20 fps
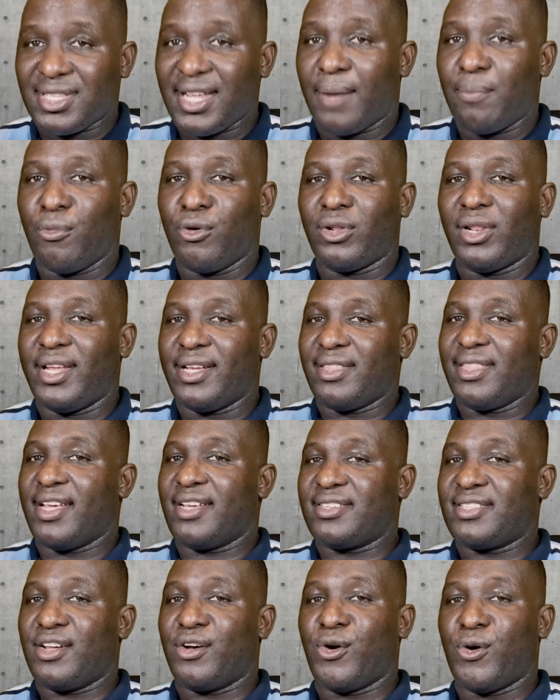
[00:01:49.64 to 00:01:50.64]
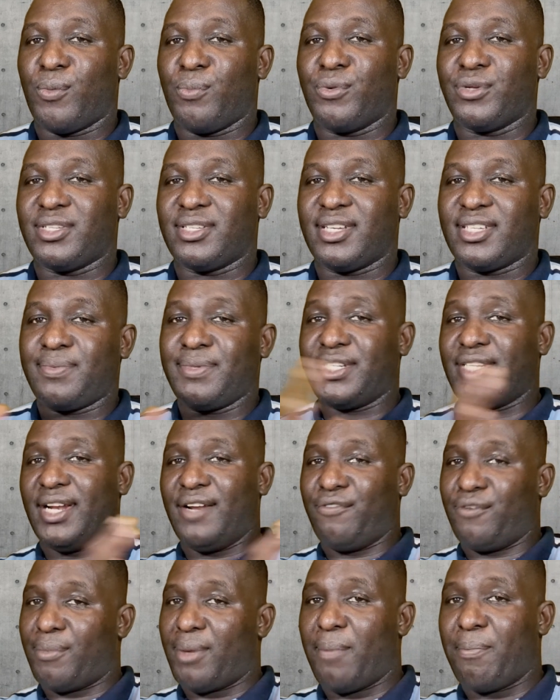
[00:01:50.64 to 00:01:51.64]
start modeling textile composites,
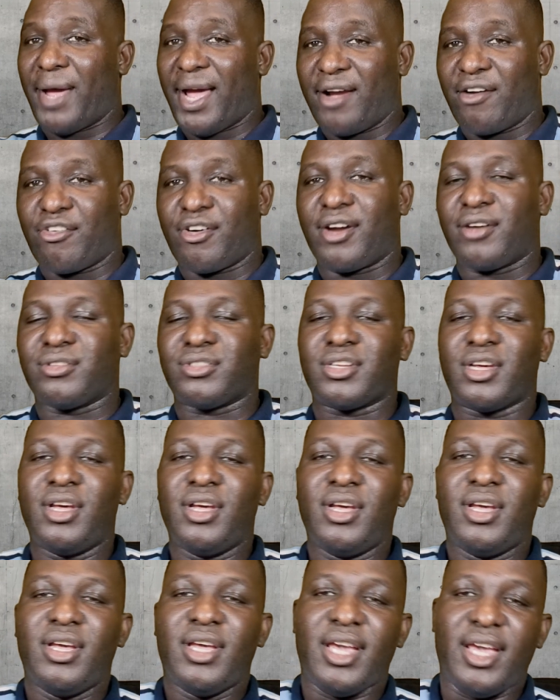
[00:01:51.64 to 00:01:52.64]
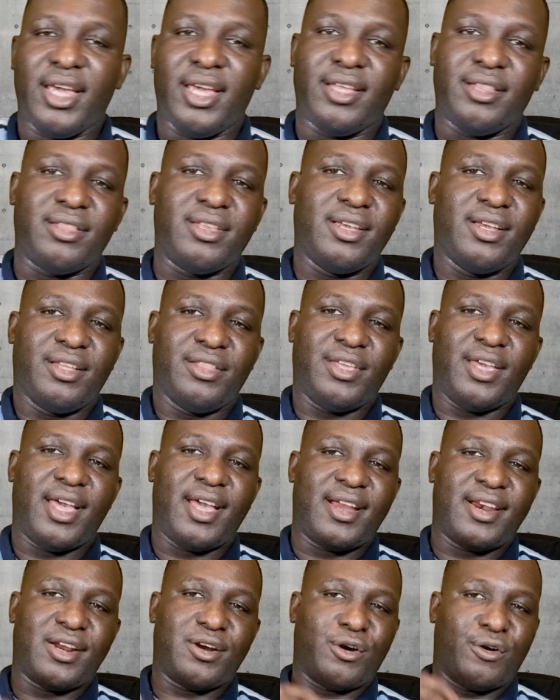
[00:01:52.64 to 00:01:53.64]
especially from a background in the
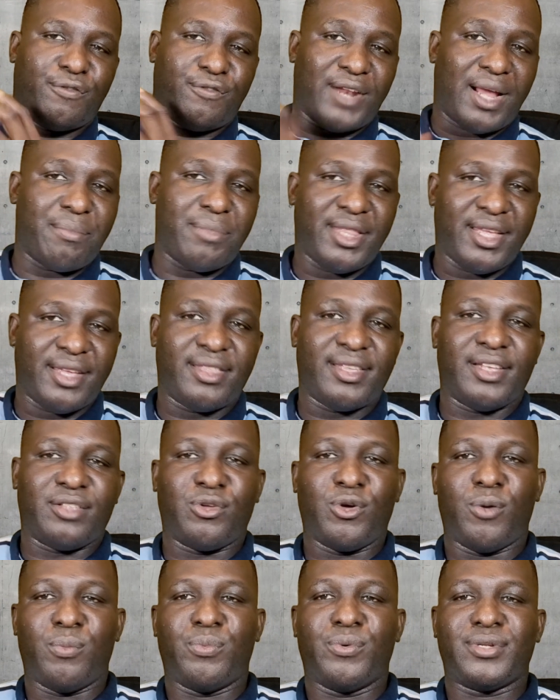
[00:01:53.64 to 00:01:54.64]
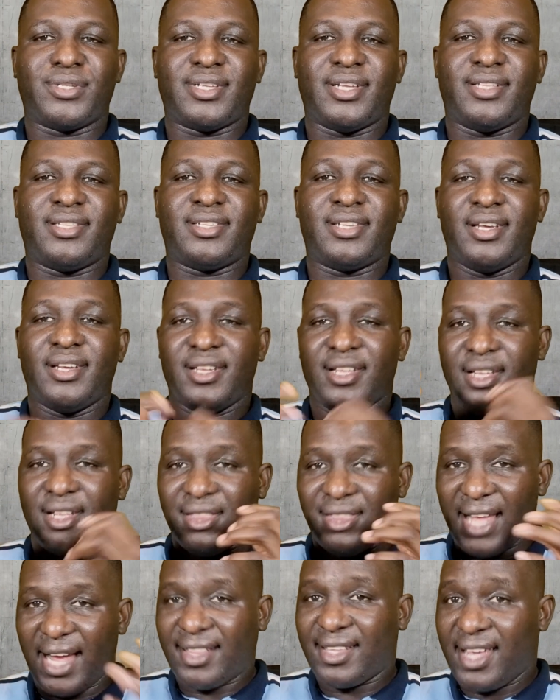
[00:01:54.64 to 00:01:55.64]
area of laminated composites,
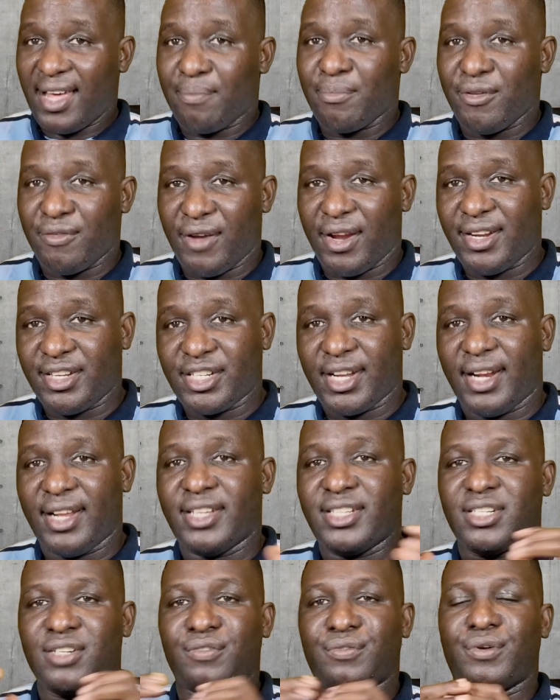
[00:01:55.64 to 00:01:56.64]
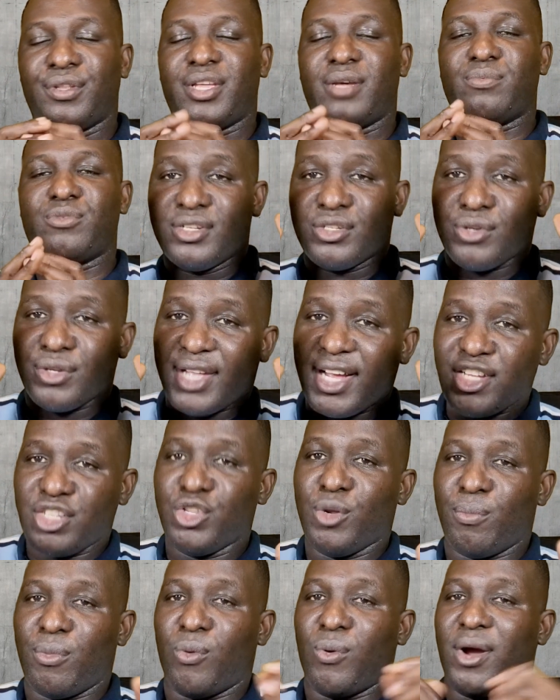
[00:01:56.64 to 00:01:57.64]
that can be very challenging for them. So that's
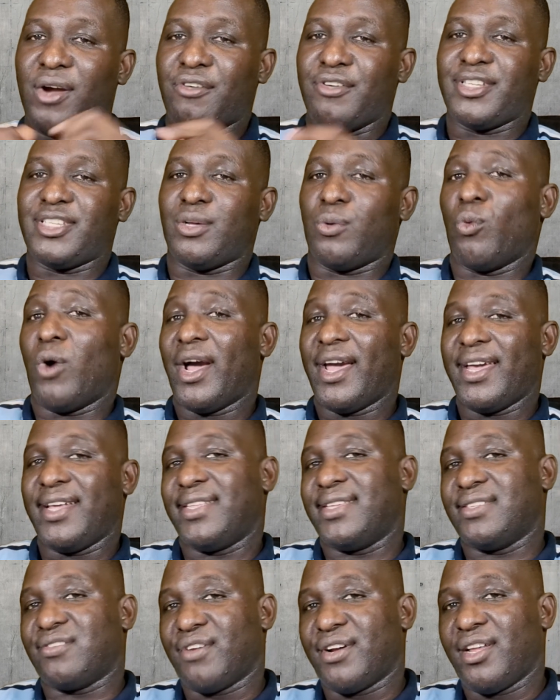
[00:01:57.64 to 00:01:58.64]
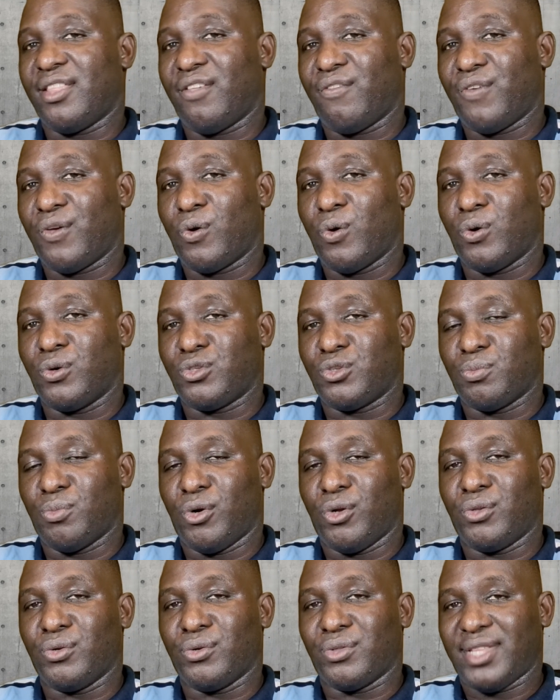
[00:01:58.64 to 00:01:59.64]
number one reason why it is very difficult to
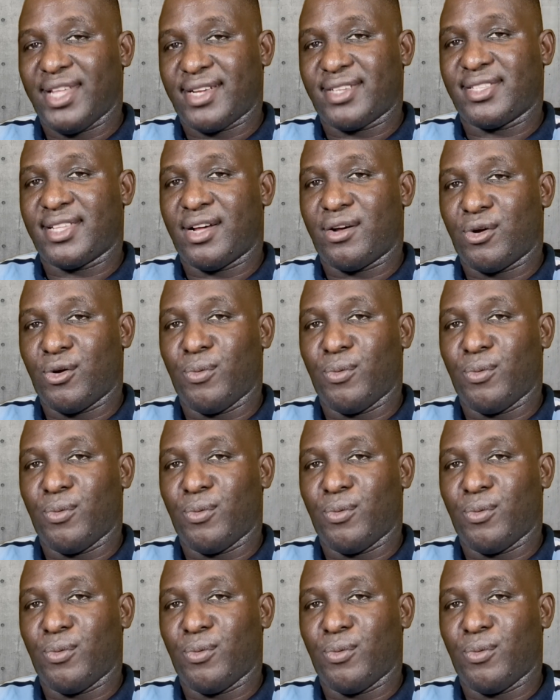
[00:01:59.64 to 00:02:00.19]
model textile